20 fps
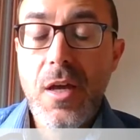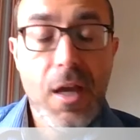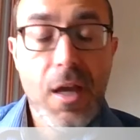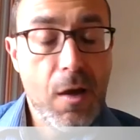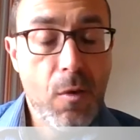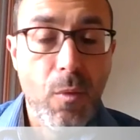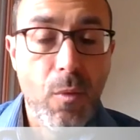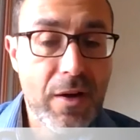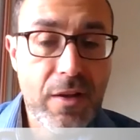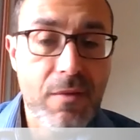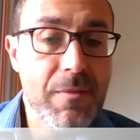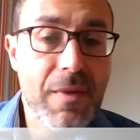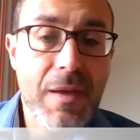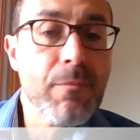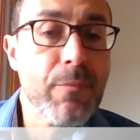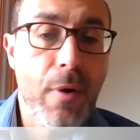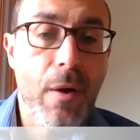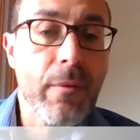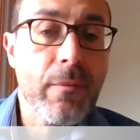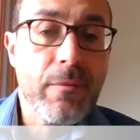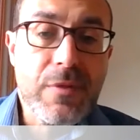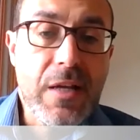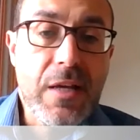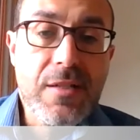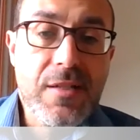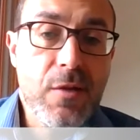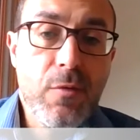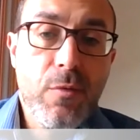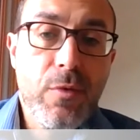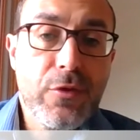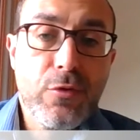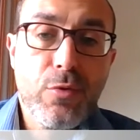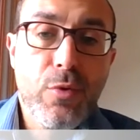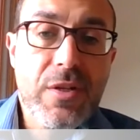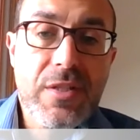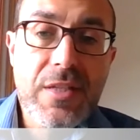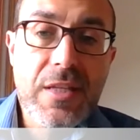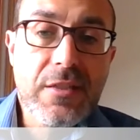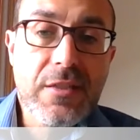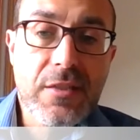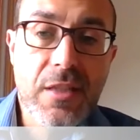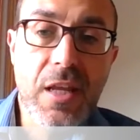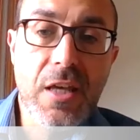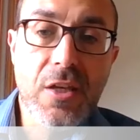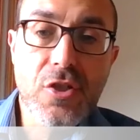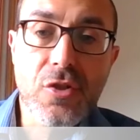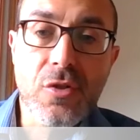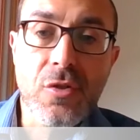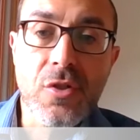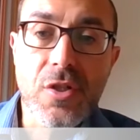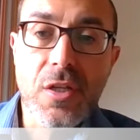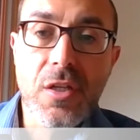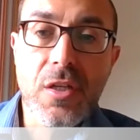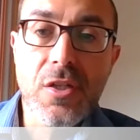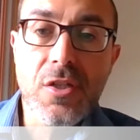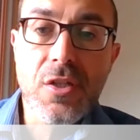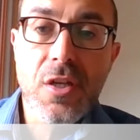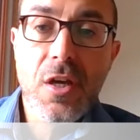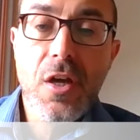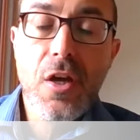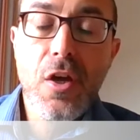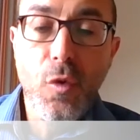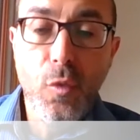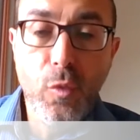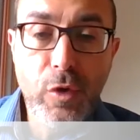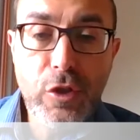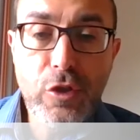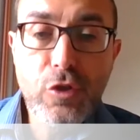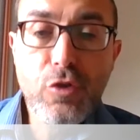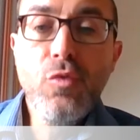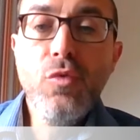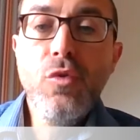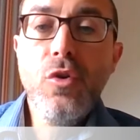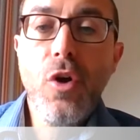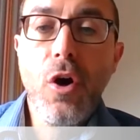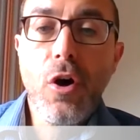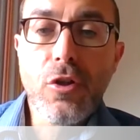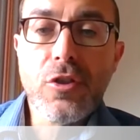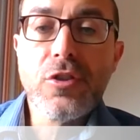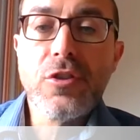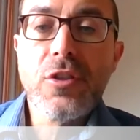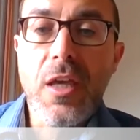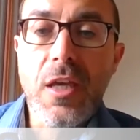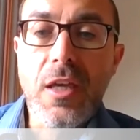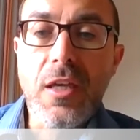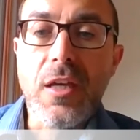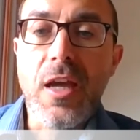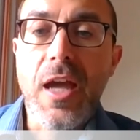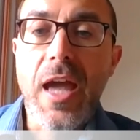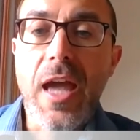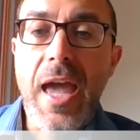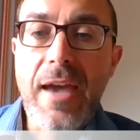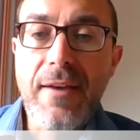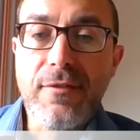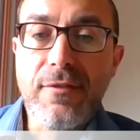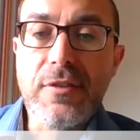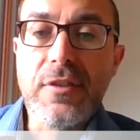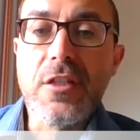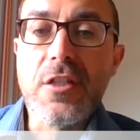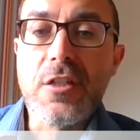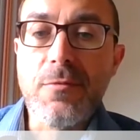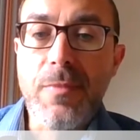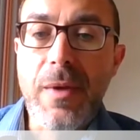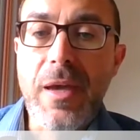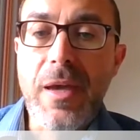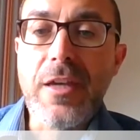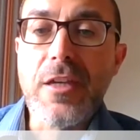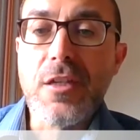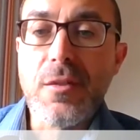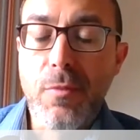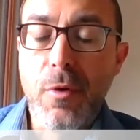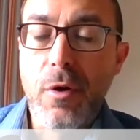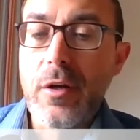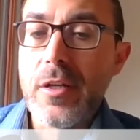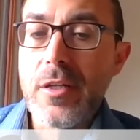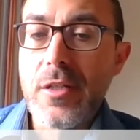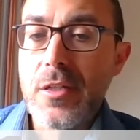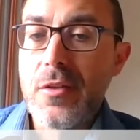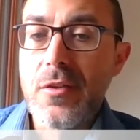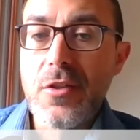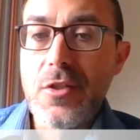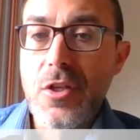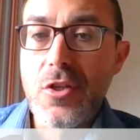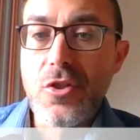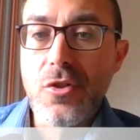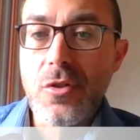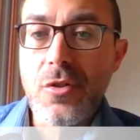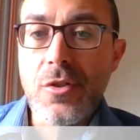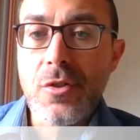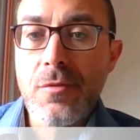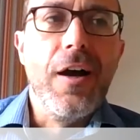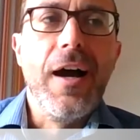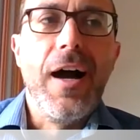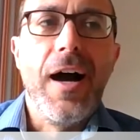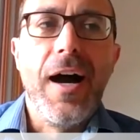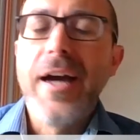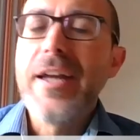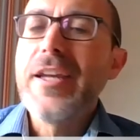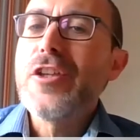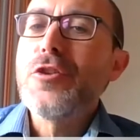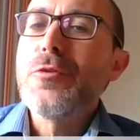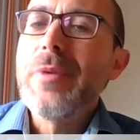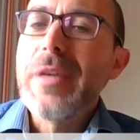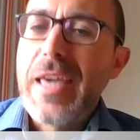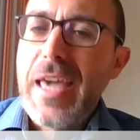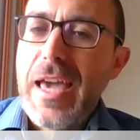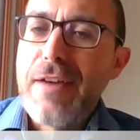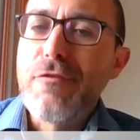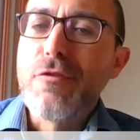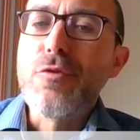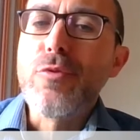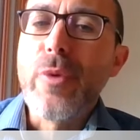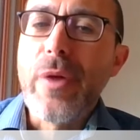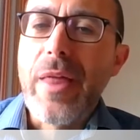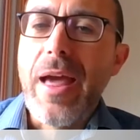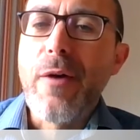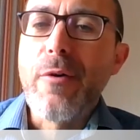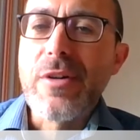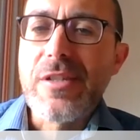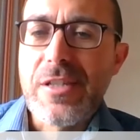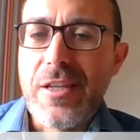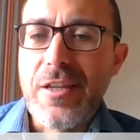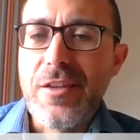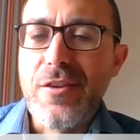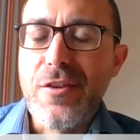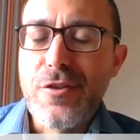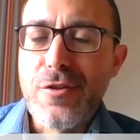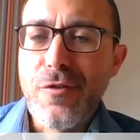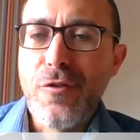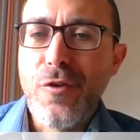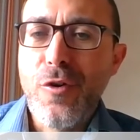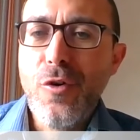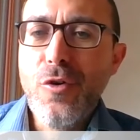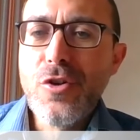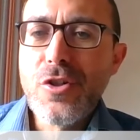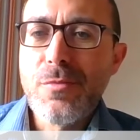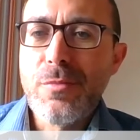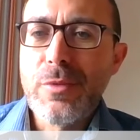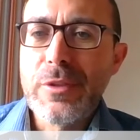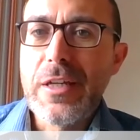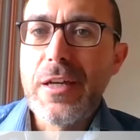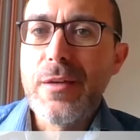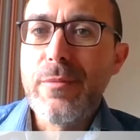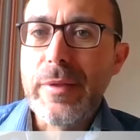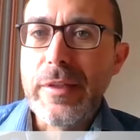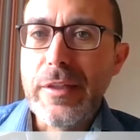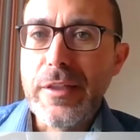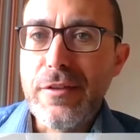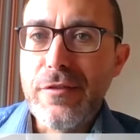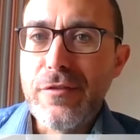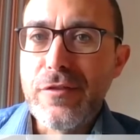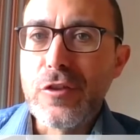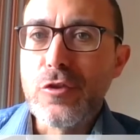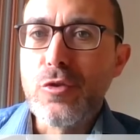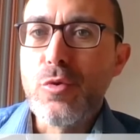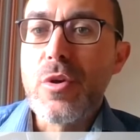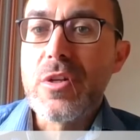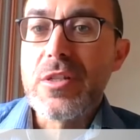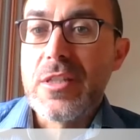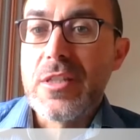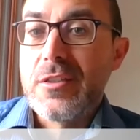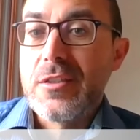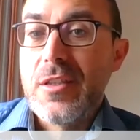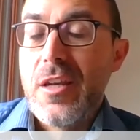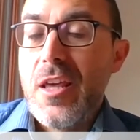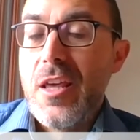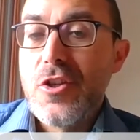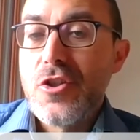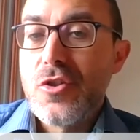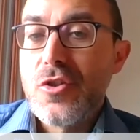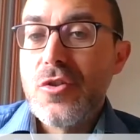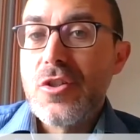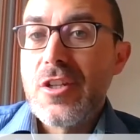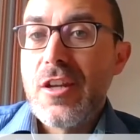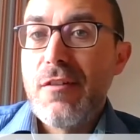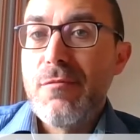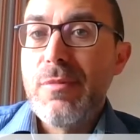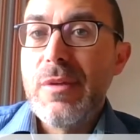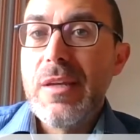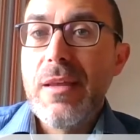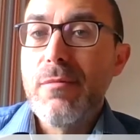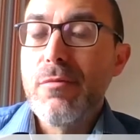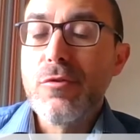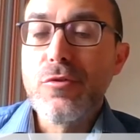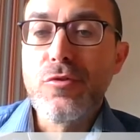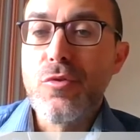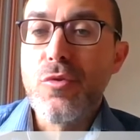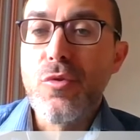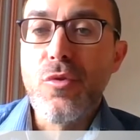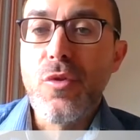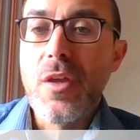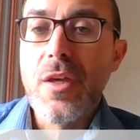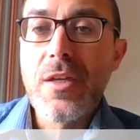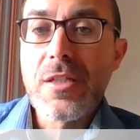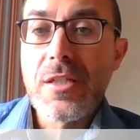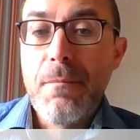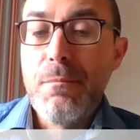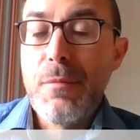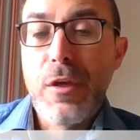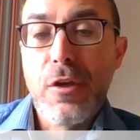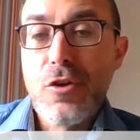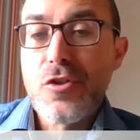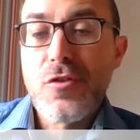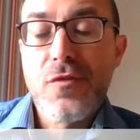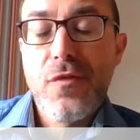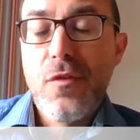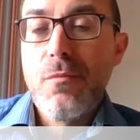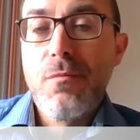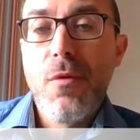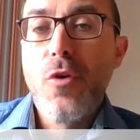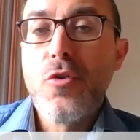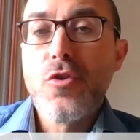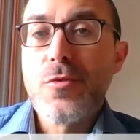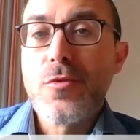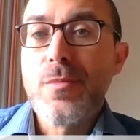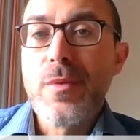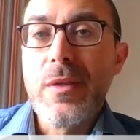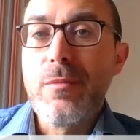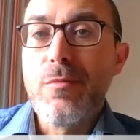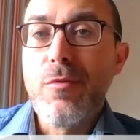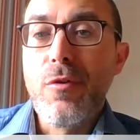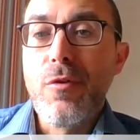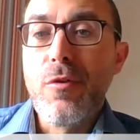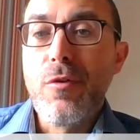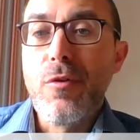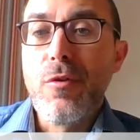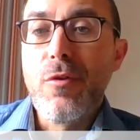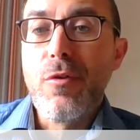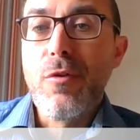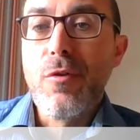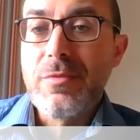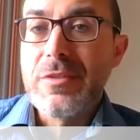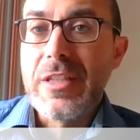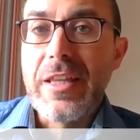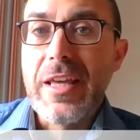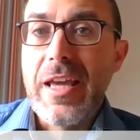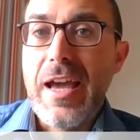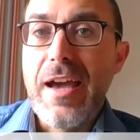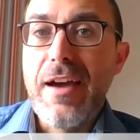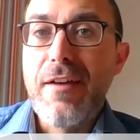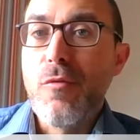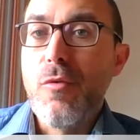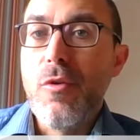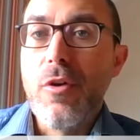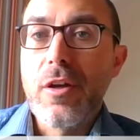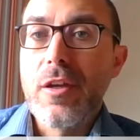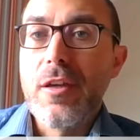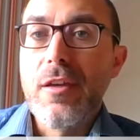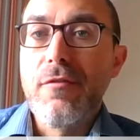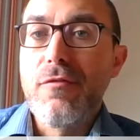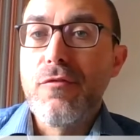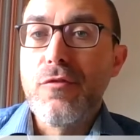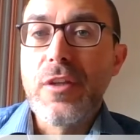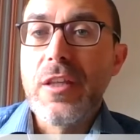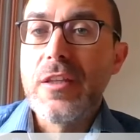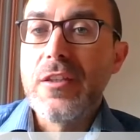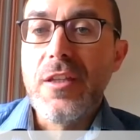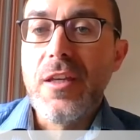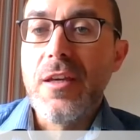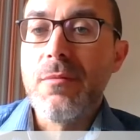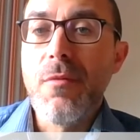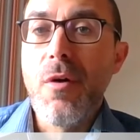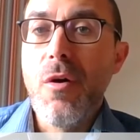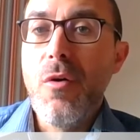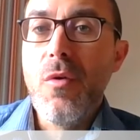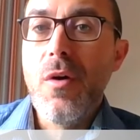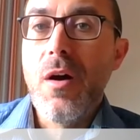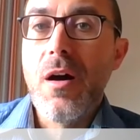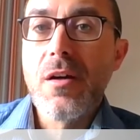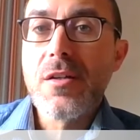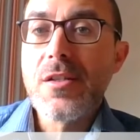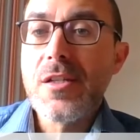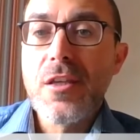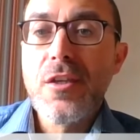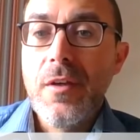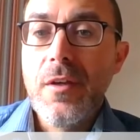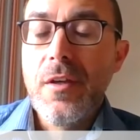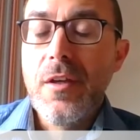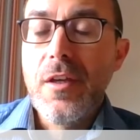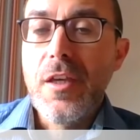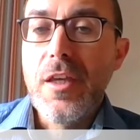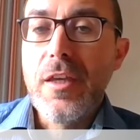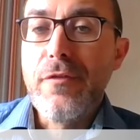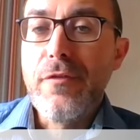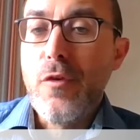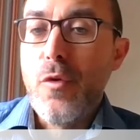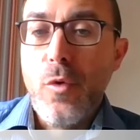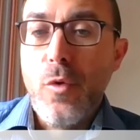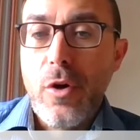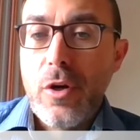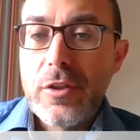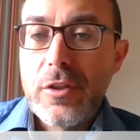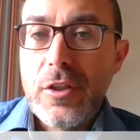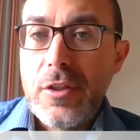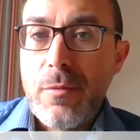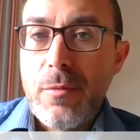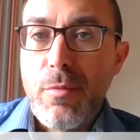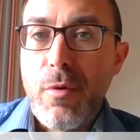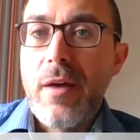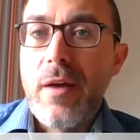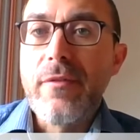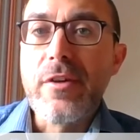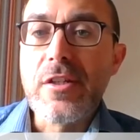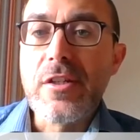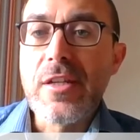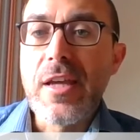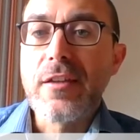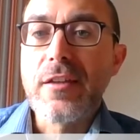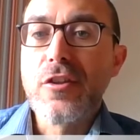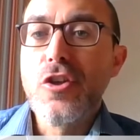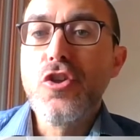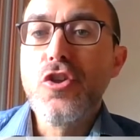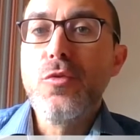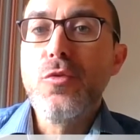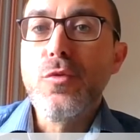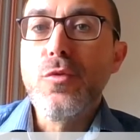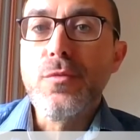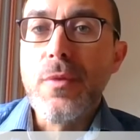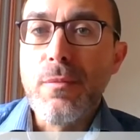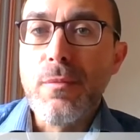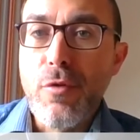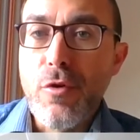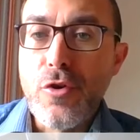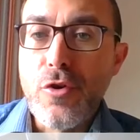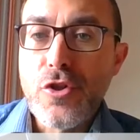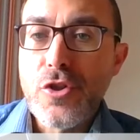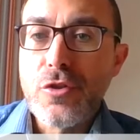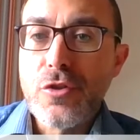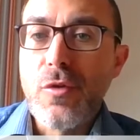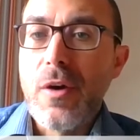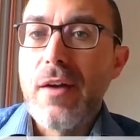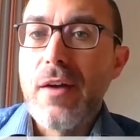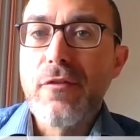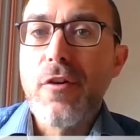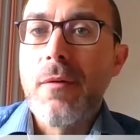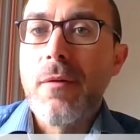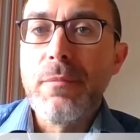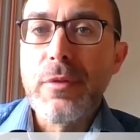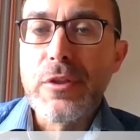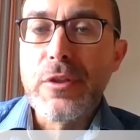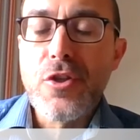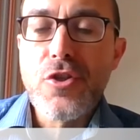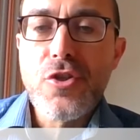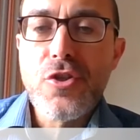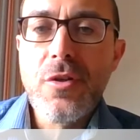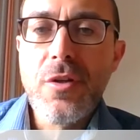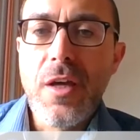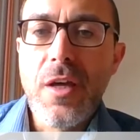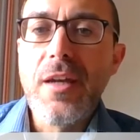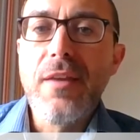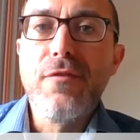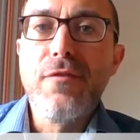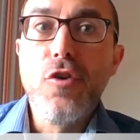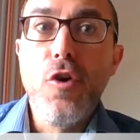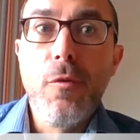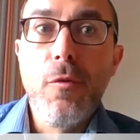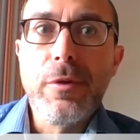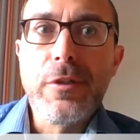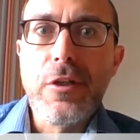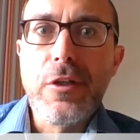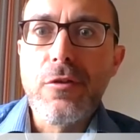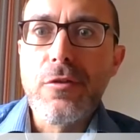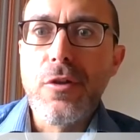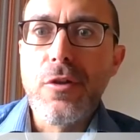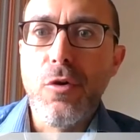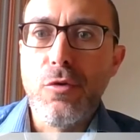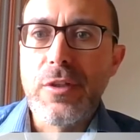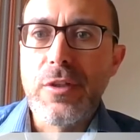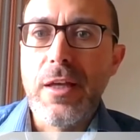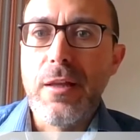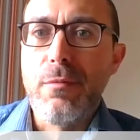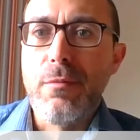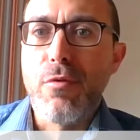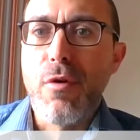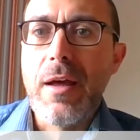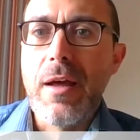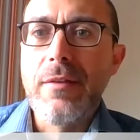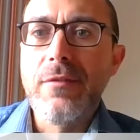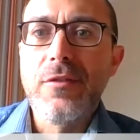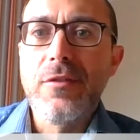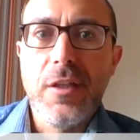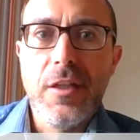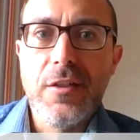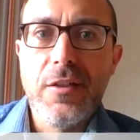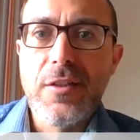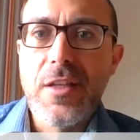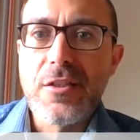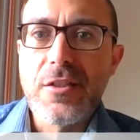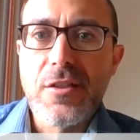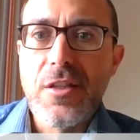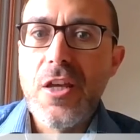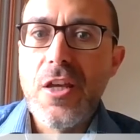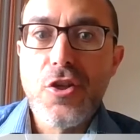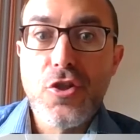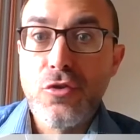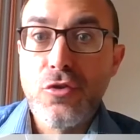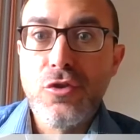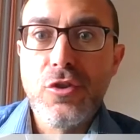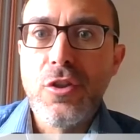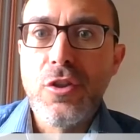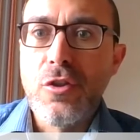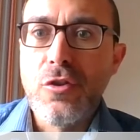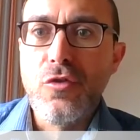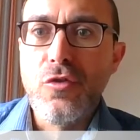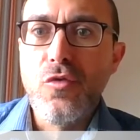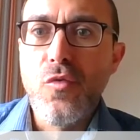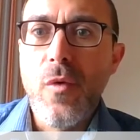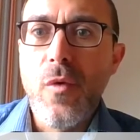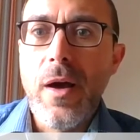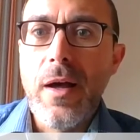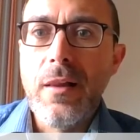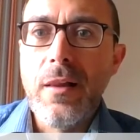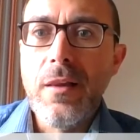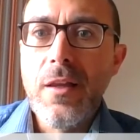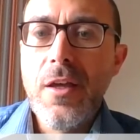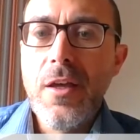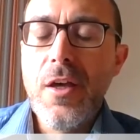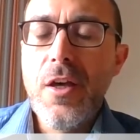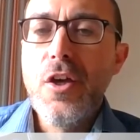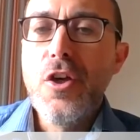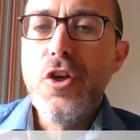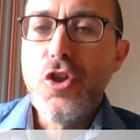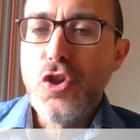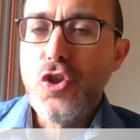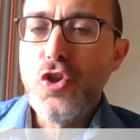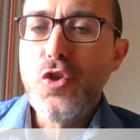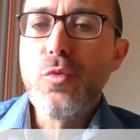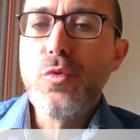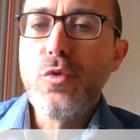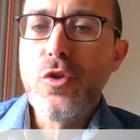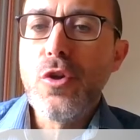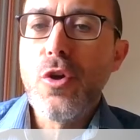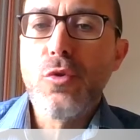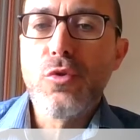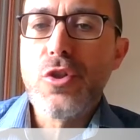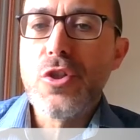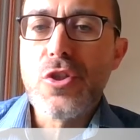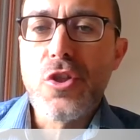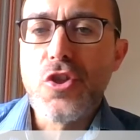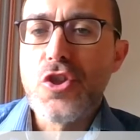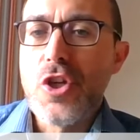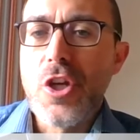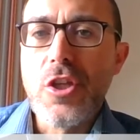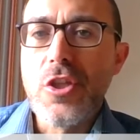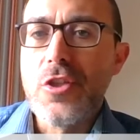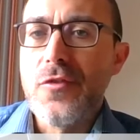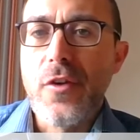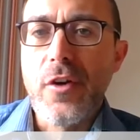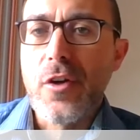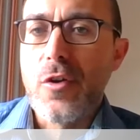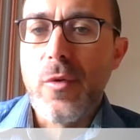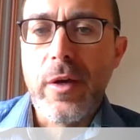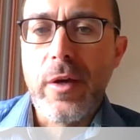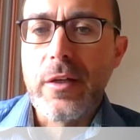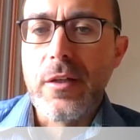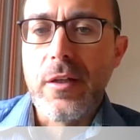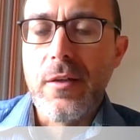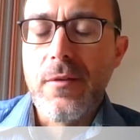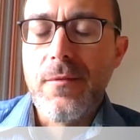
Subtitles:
And one of the main problems I see with tourist destinations is we do not take evidence-based policy decisions. I need to be careful with how I say this, of course, but I believe that tourist destinations have been able to do this because for most people, the jobs that they have working for the DMO are secure. If you worked in the private sector, you would be pushed to have competition. And if your particular hotel brand in a destination didn't do well, you would notice a change very quickly.